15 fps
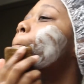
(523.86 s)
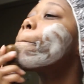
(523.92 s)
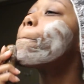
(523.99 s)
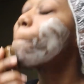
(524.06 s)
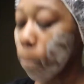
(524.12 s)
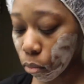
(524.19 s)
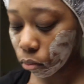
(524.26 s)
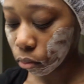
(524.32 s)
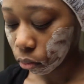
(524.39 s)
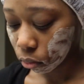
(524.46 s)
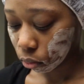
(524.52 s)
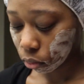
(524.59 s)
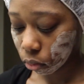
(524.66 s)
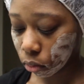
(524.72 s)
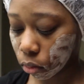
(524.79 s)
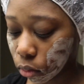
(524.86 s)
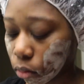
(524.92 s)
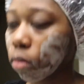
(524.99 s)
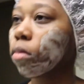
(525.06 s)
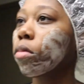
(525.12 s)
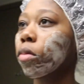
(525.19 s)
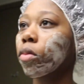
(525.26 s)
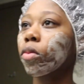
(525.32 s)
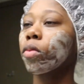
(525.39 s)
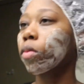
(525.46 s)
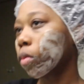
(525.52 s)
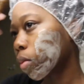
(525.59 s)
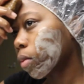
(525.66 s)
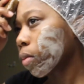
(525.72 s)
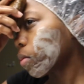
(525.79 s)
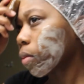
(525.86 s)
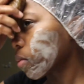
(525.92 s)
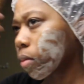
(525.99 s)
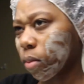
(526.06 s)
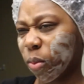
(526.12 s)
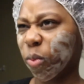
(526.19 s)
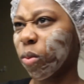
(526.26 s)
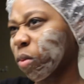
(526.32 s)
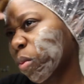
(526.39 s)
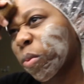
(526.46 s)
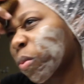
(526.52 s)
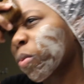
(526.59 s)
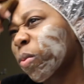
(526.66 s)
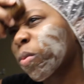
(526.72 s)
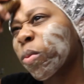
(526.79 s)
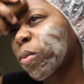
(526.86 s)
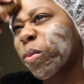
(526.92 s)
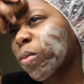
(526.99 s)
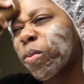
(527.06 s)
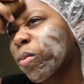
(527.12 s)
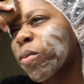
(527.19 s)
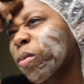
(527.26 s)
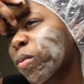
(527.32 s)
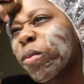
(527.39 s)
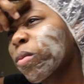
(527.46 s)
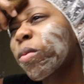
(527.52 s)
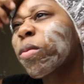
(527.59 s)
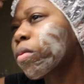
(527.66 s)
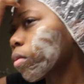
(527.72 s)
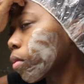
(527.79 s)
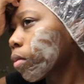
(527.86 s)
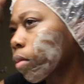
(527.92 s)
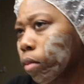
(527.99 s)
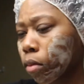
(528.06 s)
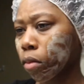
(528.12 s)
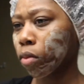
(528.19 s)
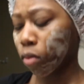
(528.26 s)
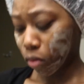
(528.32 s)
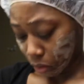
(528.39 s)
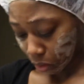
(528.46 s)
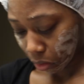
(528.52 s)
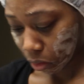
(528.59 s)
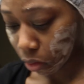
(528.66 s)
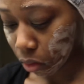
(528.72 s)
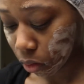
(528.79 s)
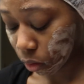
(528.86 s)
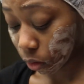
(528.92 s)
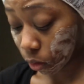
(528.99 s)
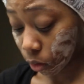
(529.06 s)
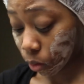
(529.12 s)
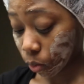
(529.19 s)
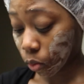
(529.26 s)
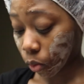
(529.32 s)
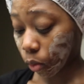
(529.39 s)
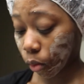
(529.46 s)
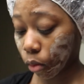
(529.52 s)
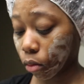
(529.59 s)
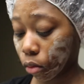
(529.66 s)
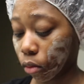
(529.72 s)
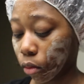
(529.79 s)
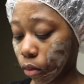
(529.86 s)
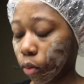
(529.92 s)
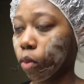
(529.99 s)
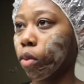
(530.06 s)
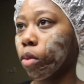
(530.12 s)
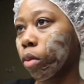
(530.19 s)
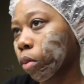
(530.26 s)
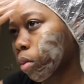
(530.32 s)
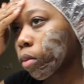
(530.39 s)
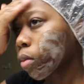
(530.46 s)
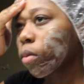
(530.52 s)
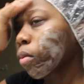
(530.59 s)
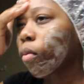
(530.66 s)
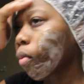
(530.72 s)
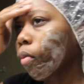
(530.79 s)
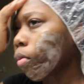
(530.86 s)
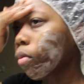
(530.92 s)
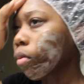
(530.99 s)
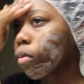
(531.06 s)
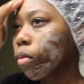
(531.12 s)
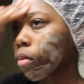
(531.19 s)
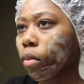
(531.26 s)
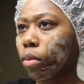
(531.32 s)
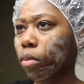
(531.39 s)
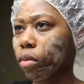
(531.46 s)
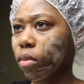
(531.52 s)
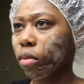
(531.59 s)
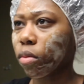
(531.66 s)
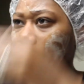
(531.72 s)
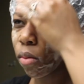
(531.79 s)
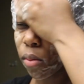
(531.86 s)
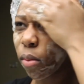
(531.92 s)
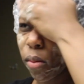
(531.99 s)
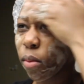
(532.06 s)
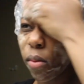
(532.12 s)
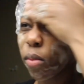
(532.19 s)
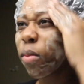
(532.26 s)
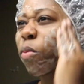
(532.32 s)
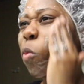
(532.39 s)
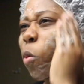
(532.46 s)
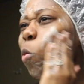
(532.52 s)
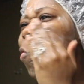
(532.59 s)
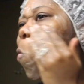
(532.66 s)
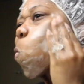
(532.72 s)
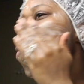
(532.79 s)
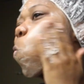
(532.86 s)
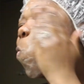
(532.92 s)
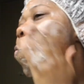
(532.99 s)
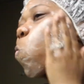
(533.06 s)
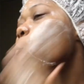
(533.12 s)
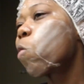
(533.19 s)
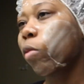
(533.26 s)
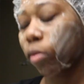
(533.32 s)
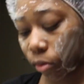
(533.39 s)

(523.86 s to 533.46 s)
get the time to go faster. So I'll right now I'm just washing my face with black soap and some other products while I wait for the 10